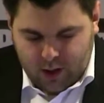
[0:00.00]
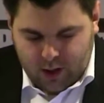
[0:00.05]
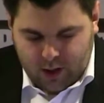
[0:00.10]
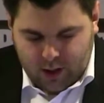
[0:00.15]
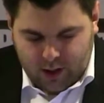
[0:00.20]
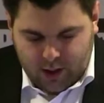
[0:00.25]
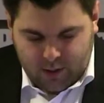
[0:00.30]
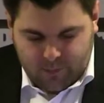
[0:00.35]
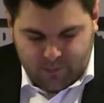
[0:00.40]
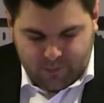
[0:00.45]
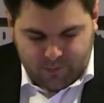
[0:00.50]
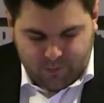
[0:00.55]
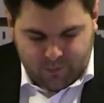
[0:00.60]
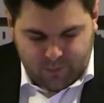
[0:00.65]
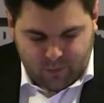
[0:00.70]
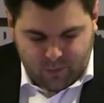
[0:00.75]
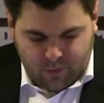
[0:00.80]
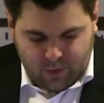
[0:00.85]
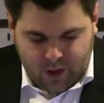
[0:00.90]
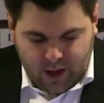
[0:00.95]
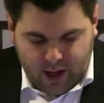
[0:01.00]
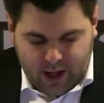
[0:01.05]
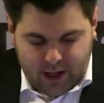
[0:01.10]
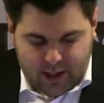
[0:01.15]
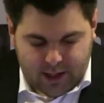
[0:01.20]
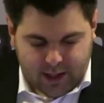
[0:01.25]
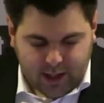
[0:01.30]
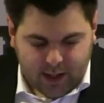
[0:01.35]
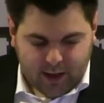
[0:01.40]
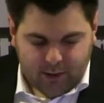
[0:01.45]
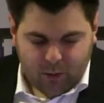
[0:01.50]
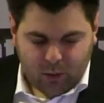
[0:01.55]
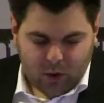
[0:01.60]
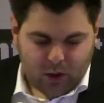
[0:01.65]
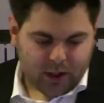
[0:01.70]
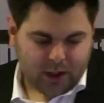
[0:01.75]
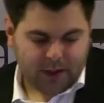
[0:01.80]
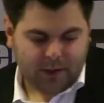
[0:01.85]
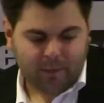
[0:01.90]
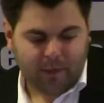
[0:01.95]
Um, and the idea
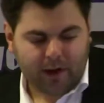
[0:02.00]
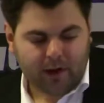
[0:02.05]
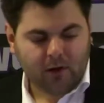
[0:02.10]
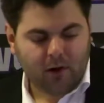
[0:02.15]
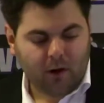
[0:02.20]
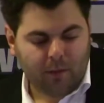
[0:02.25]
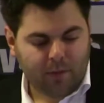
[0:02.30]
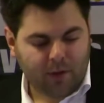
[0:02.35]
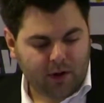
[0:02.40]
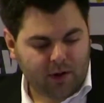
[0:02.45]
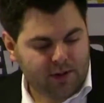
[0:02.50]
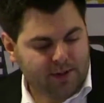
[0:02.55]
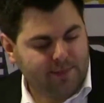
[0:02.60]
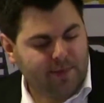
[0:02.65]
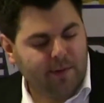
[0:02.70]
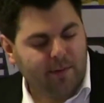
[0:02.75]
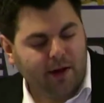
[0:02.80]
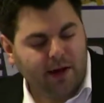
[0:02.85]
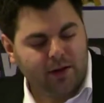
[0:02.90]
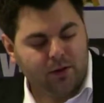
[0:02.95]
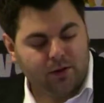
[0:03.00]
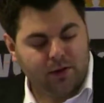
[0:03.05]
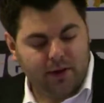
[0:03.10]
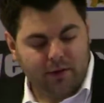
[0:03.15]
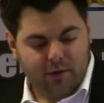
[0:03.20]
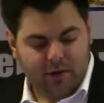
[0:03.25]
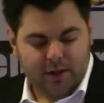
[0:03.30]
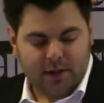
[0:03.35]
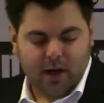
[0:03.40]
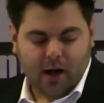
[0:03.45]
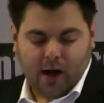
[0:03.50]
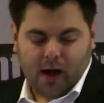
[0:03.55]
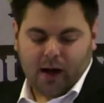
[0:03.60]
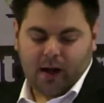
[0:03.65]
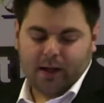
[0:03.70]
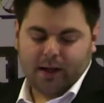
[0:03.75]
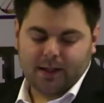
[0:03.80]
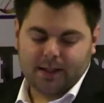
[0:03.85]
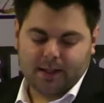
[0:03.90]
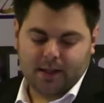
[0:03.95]
was that compounds may bind to different
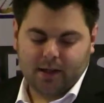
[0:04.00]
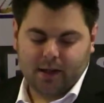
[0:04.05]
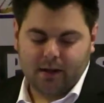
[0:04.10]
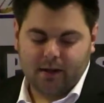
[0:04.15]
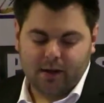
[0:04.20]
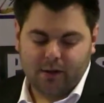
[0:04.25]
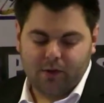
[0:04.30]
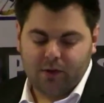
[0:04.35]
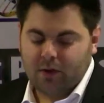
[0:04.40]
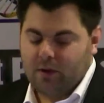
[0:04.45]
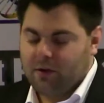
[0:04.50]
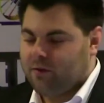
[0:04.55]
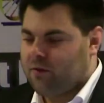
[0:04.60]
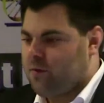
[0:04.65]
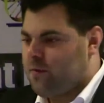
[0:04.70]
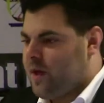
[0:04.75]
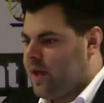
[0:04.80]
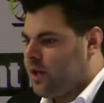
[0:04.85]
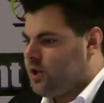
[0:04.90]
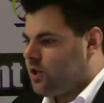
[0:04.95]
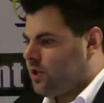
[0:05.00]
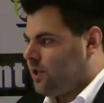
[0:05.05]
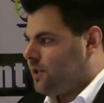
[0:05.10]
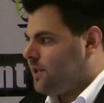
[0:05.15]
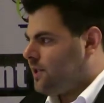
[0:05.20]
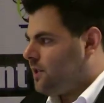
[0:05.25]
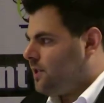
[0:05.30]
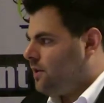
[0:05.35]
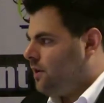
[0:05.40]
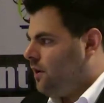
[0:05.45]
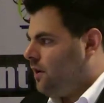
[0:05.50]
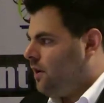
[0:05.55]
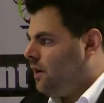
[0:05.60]
targets and different conformations,